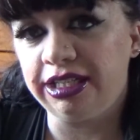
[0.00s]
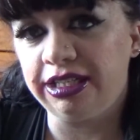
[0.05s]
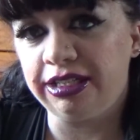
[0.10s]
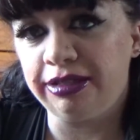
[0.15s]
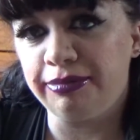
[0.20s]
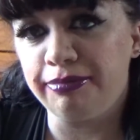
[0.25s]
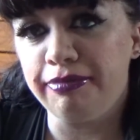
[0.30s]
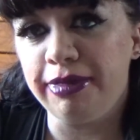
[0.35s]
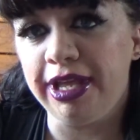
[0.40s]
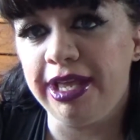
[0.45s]

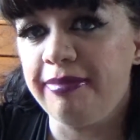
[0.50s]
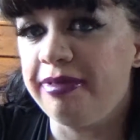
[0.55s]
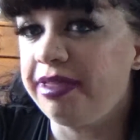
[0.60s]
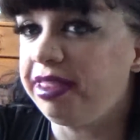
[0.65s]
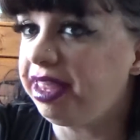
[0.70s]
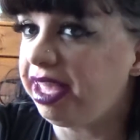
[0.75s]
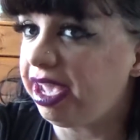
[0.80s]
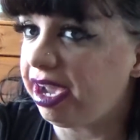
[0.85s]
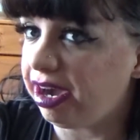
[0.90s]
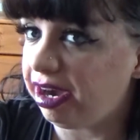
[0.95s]
Maybe
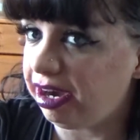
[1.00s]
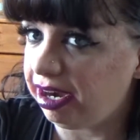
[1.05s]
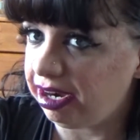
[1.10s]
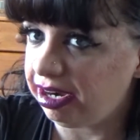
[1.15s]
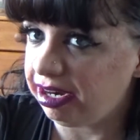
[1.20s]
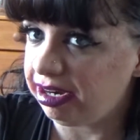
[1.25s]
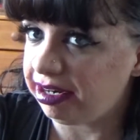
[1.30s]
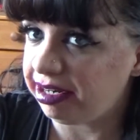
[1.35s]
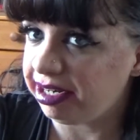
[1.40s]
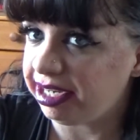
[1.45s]
they
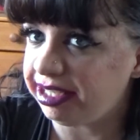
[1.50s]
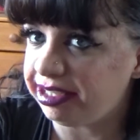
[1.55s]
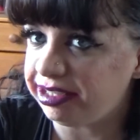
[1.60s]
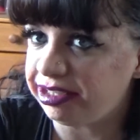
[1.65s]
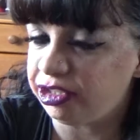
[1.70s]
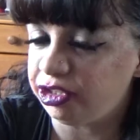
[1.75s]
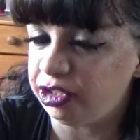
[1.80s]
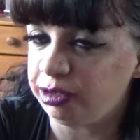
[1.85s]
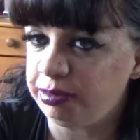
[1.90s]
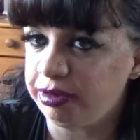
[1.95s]
are in
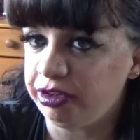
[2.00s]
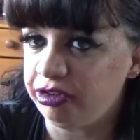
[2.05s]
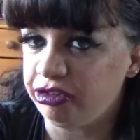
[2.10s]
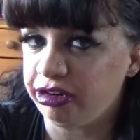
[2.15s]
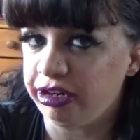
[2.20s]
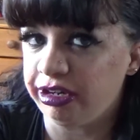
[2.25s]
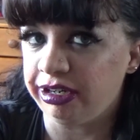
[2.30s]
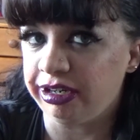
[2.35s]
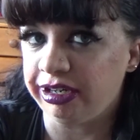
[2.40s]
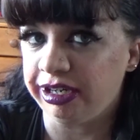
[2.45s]

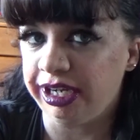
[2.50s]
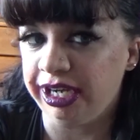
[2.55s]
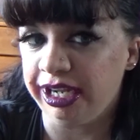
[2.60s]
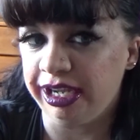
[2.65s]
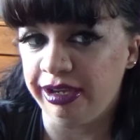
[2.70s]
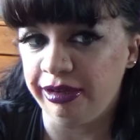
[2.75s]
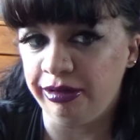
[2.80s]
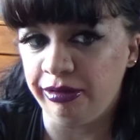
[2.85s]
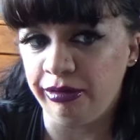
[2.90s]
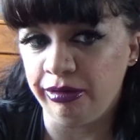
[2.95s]
Superdrug
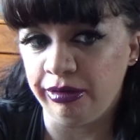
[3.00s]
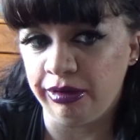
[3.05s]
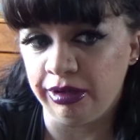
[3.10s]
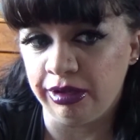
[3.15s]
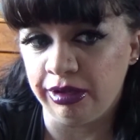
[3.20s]
now,